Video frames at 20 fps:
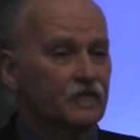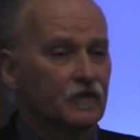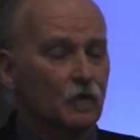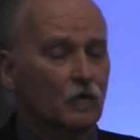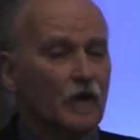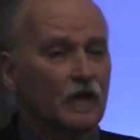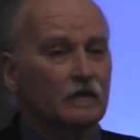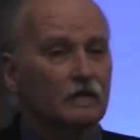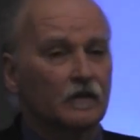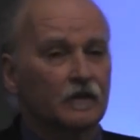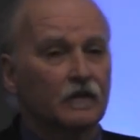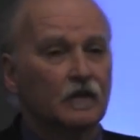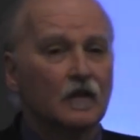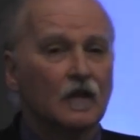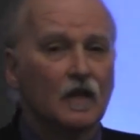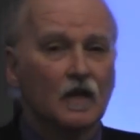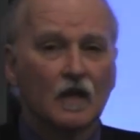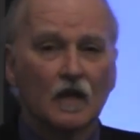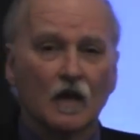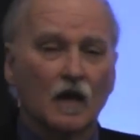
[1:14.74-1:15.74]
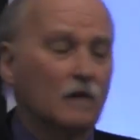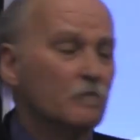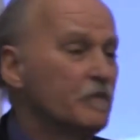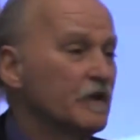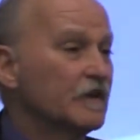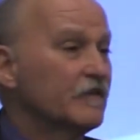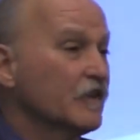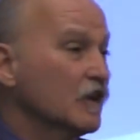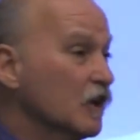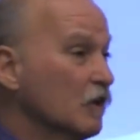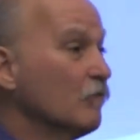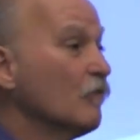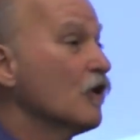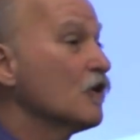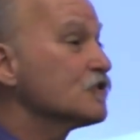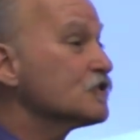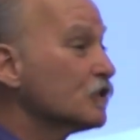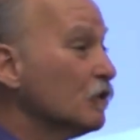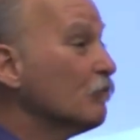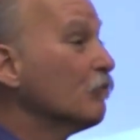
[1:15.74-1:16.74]
of New England. A bit of a
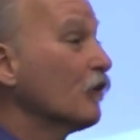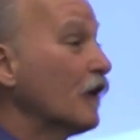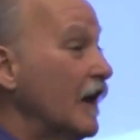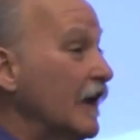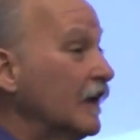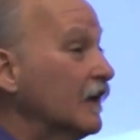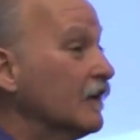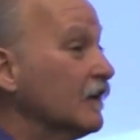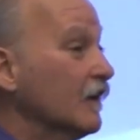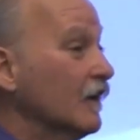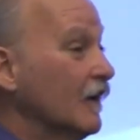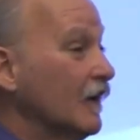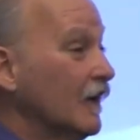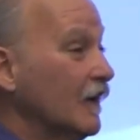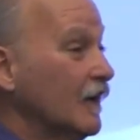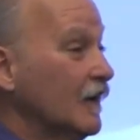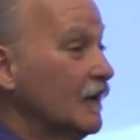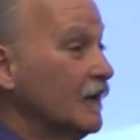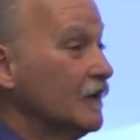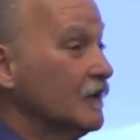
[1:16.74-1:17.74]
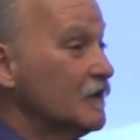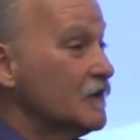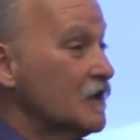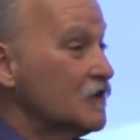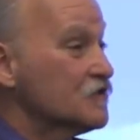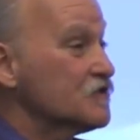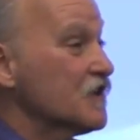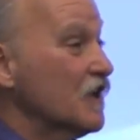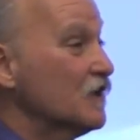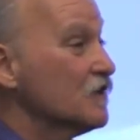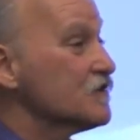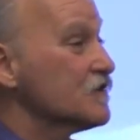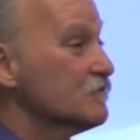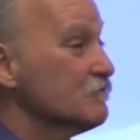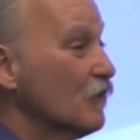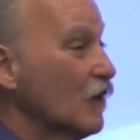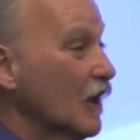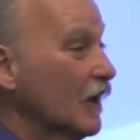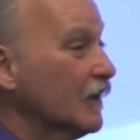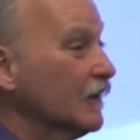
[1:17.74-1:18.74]
commercial break uh, in sales
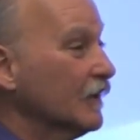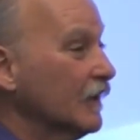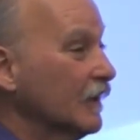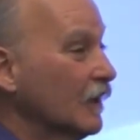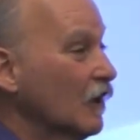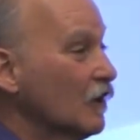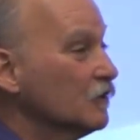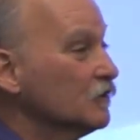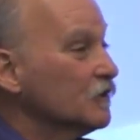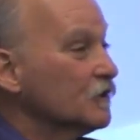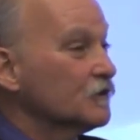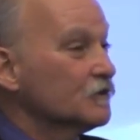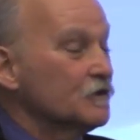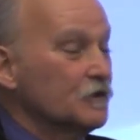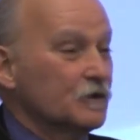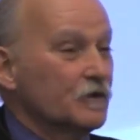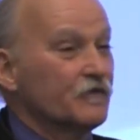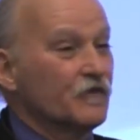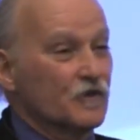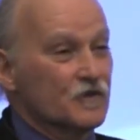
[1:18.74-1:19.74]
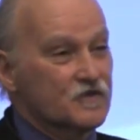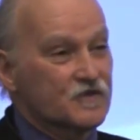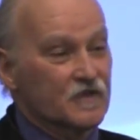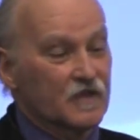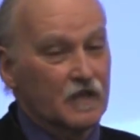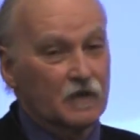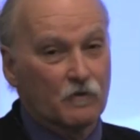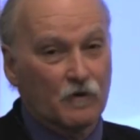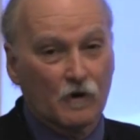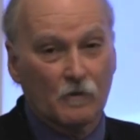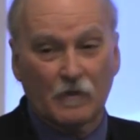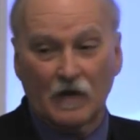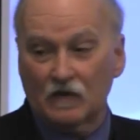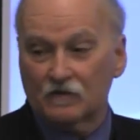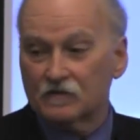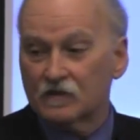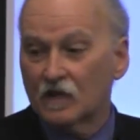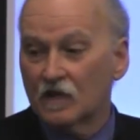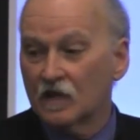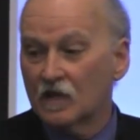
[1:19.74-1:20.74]
and marketing. Our little university, we're
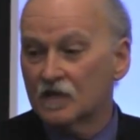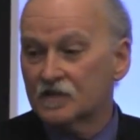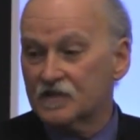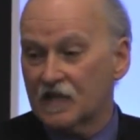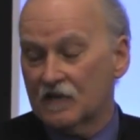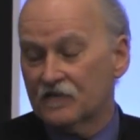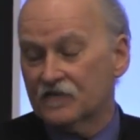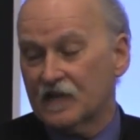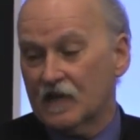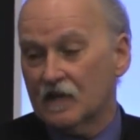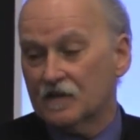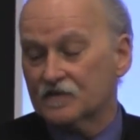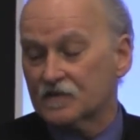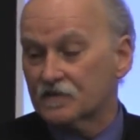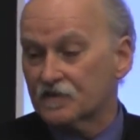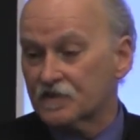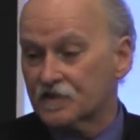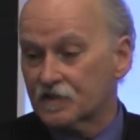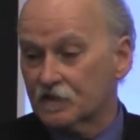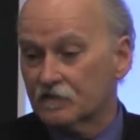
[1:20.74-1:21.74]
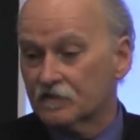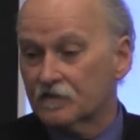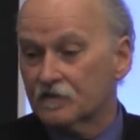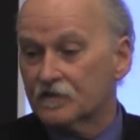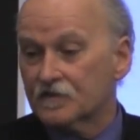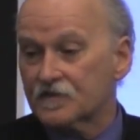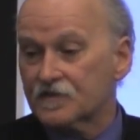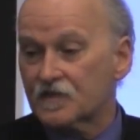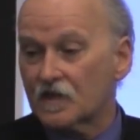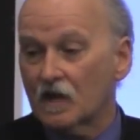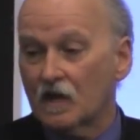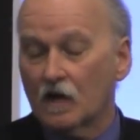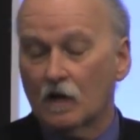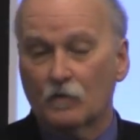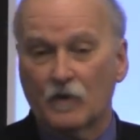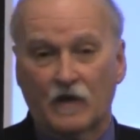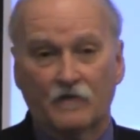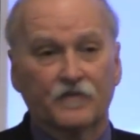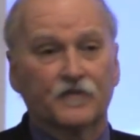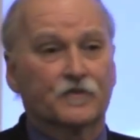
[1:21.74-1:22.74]
about 10,000 students. Uh,
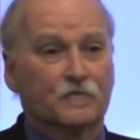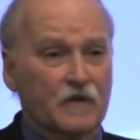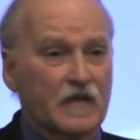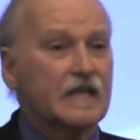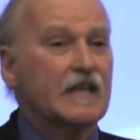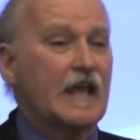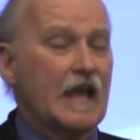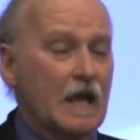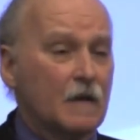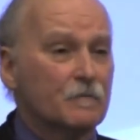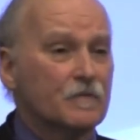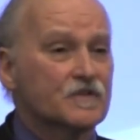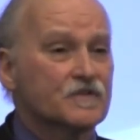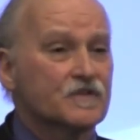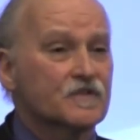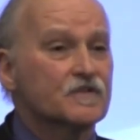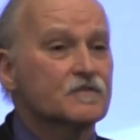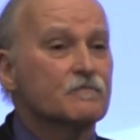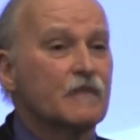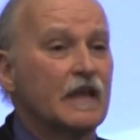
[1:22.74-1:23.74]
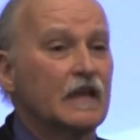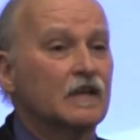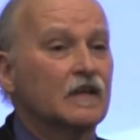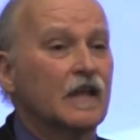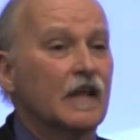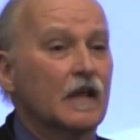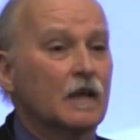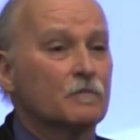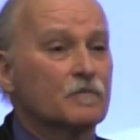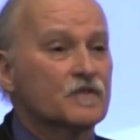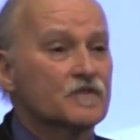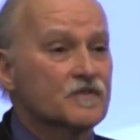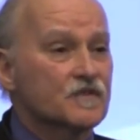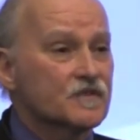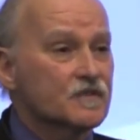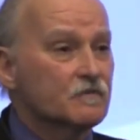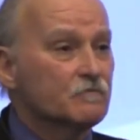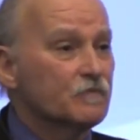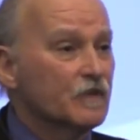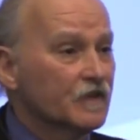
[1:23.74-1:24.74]
we have three campuses, main
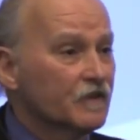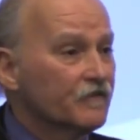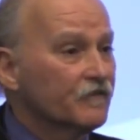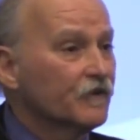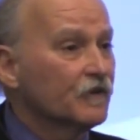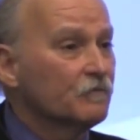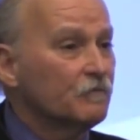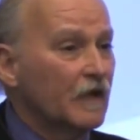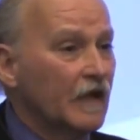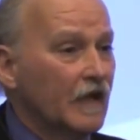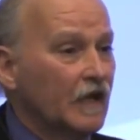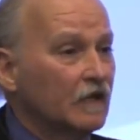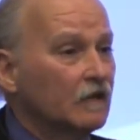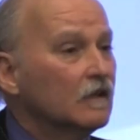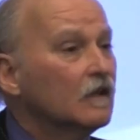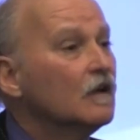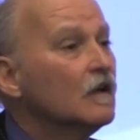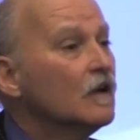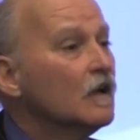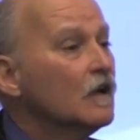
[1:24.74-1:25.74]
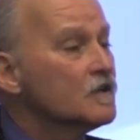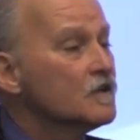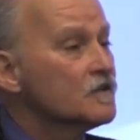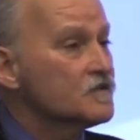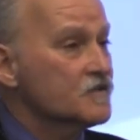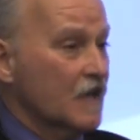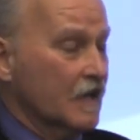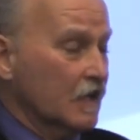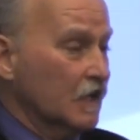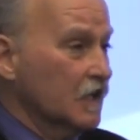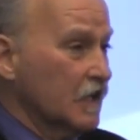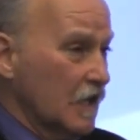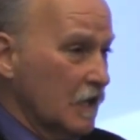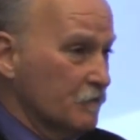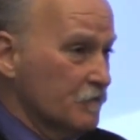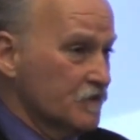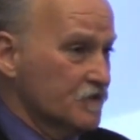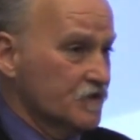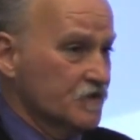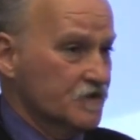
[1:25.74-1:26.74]
campuses in Biddeford, Maine, Second
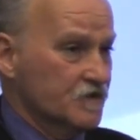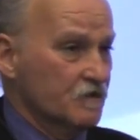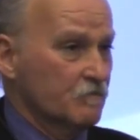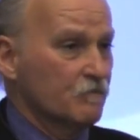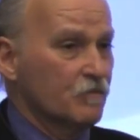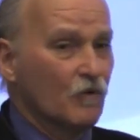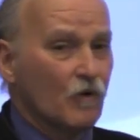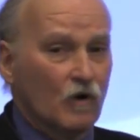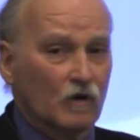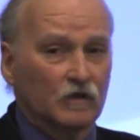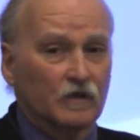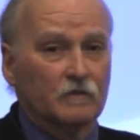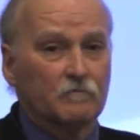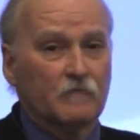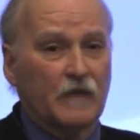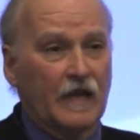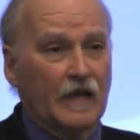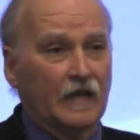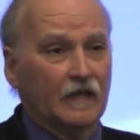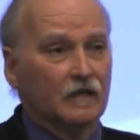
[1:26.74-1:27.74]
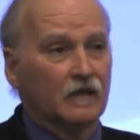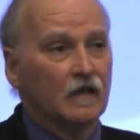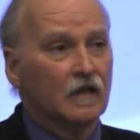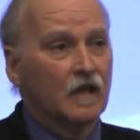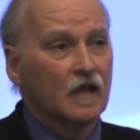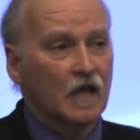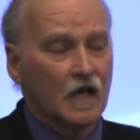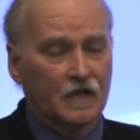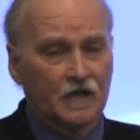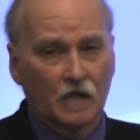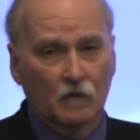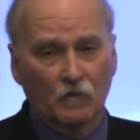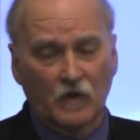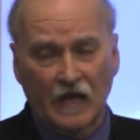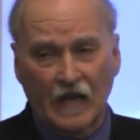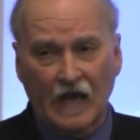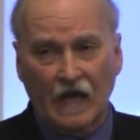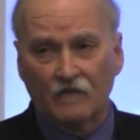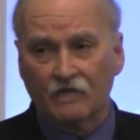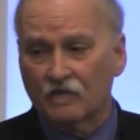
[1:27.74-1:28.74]
campus is in Portland, Maine. And then
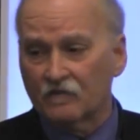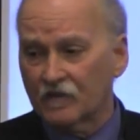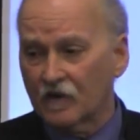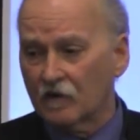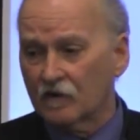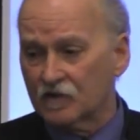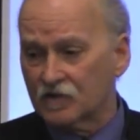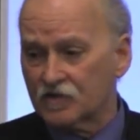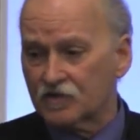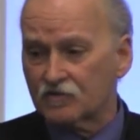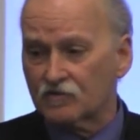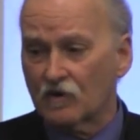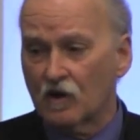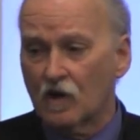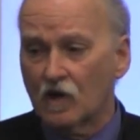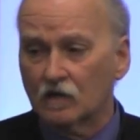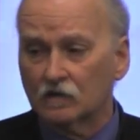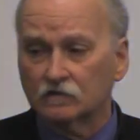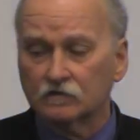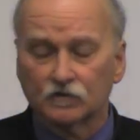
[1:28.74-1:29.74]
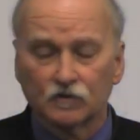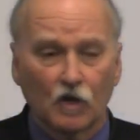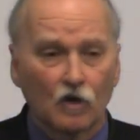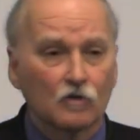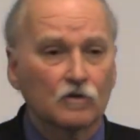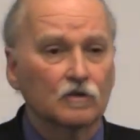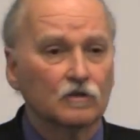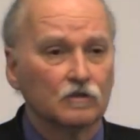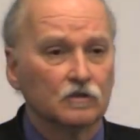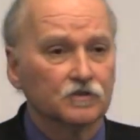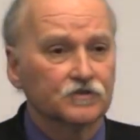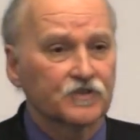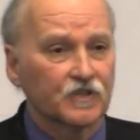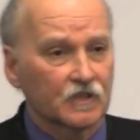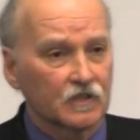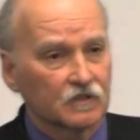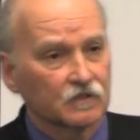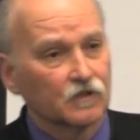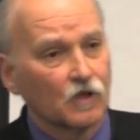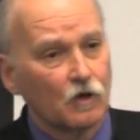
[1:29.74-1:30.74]
we have a very strong local
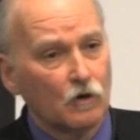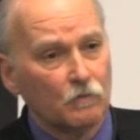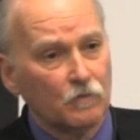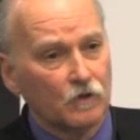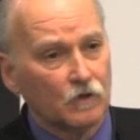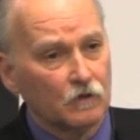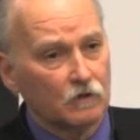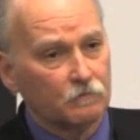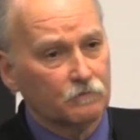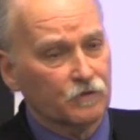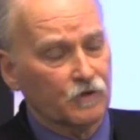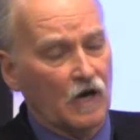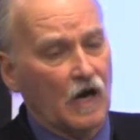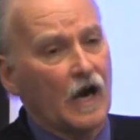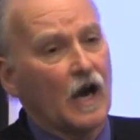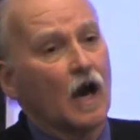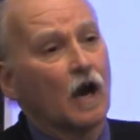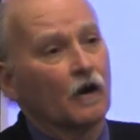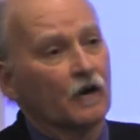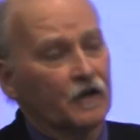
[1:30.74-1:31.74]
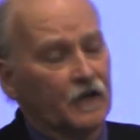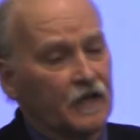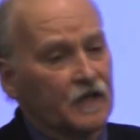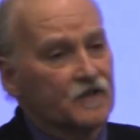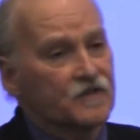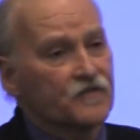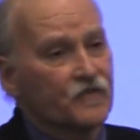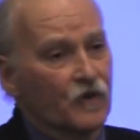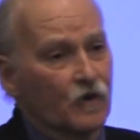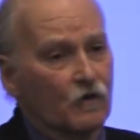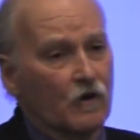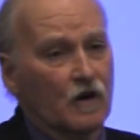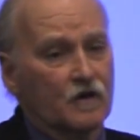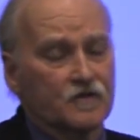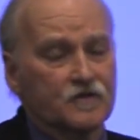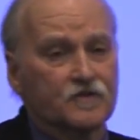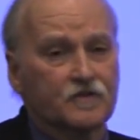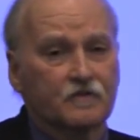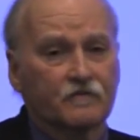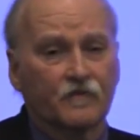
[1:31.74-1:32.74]
to global priorities for our,
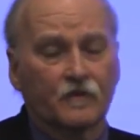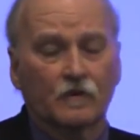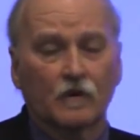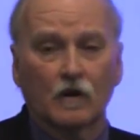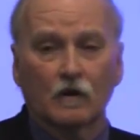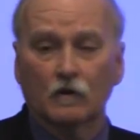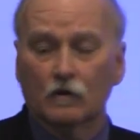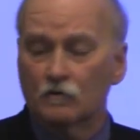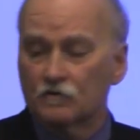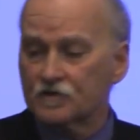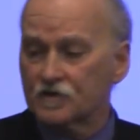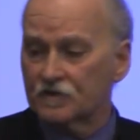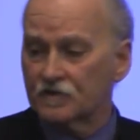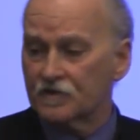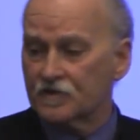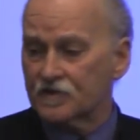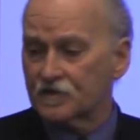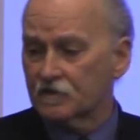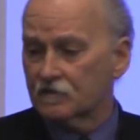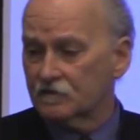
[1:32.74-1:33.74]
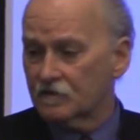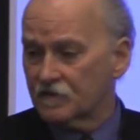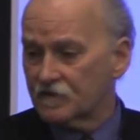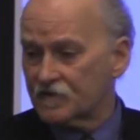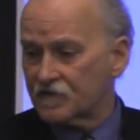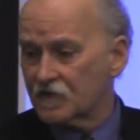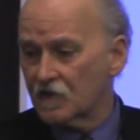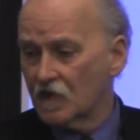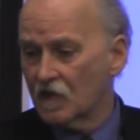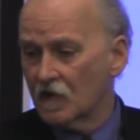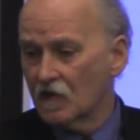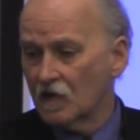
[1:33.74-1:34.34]
for our ocean students.